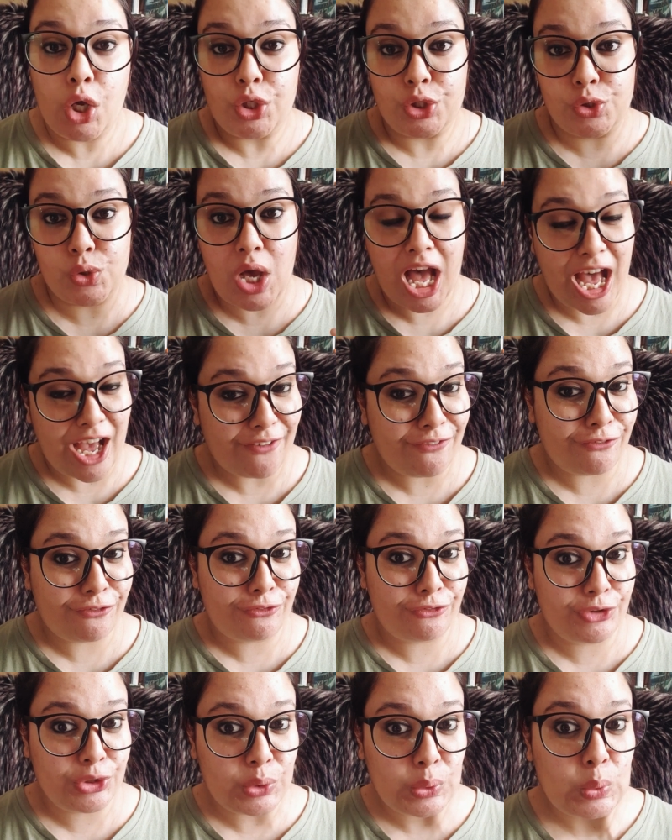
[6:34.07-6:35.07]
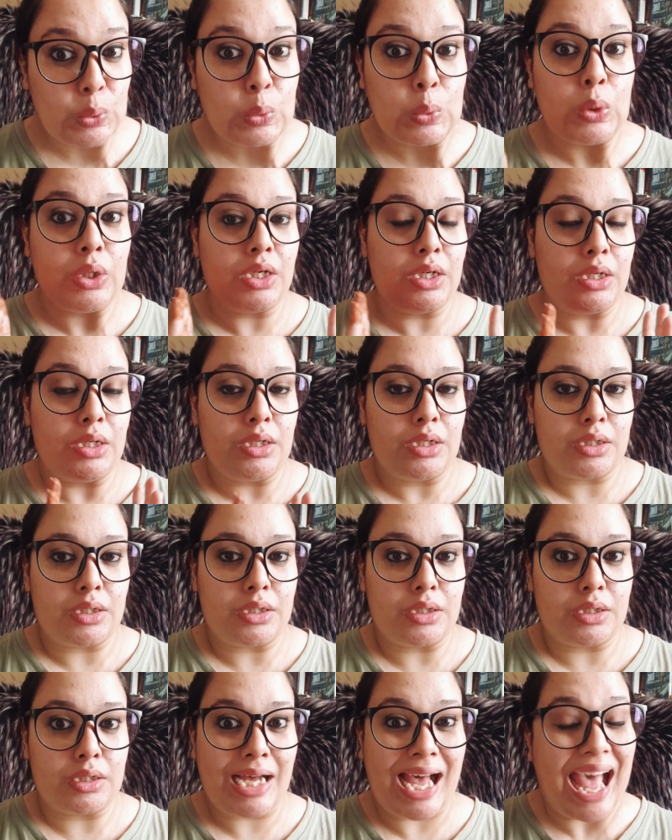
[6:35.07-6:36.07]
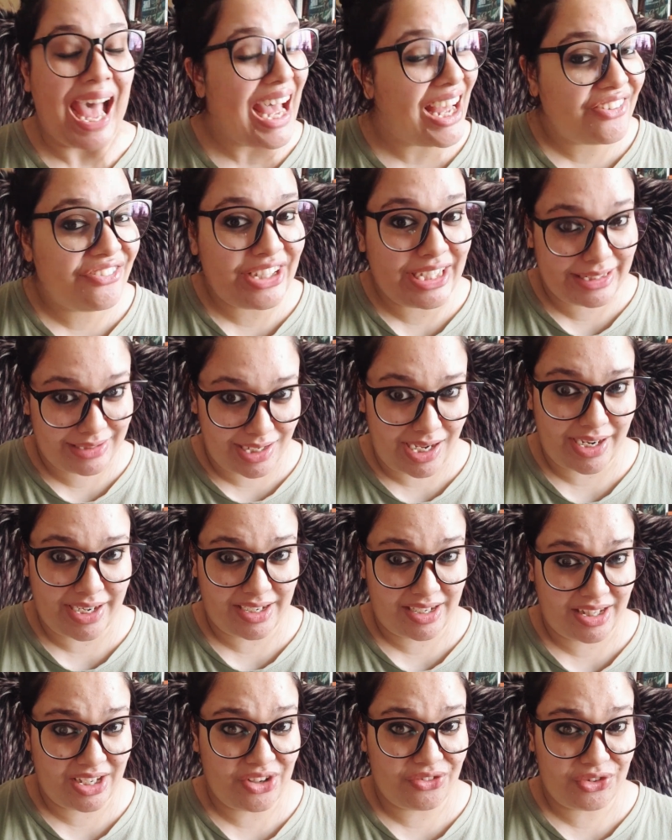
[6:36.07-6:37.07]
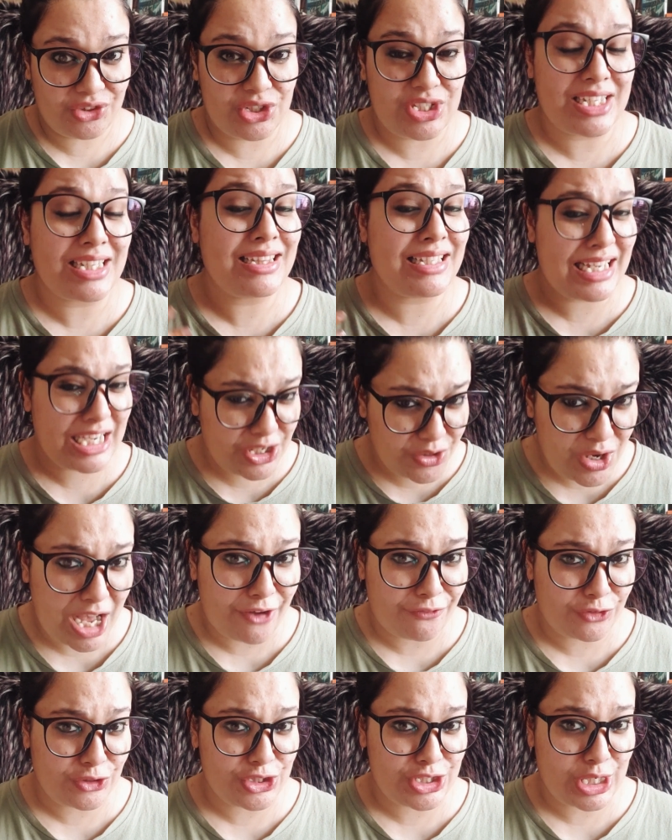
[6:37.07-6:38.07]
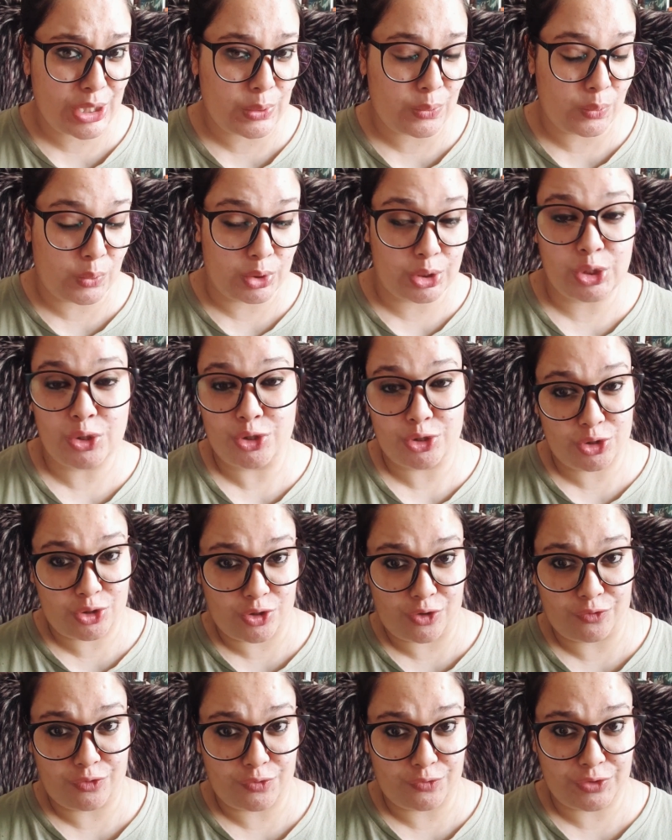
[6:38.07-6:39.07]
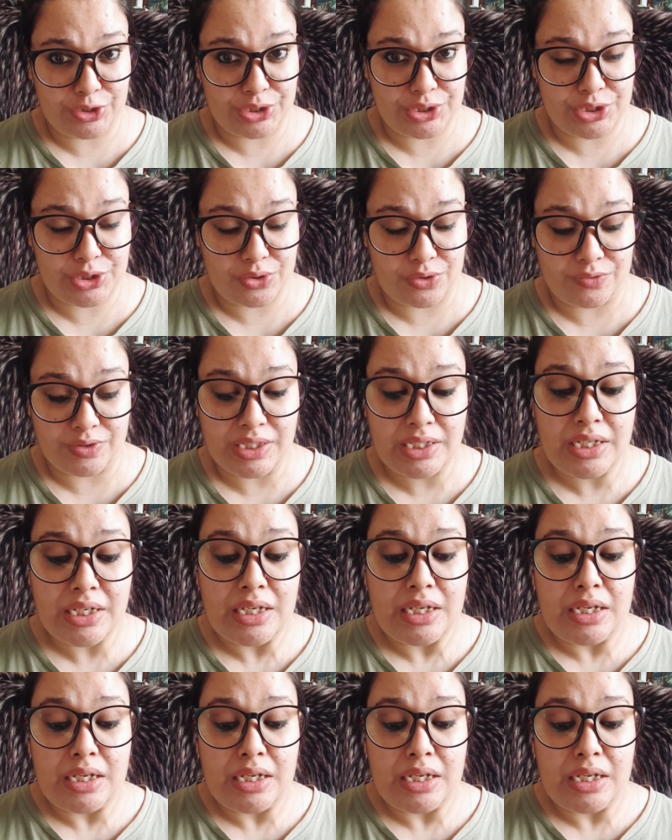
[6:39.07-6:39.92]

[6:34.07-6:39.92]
You have to have an idea first, and then you have to start working on a long form fiction novel.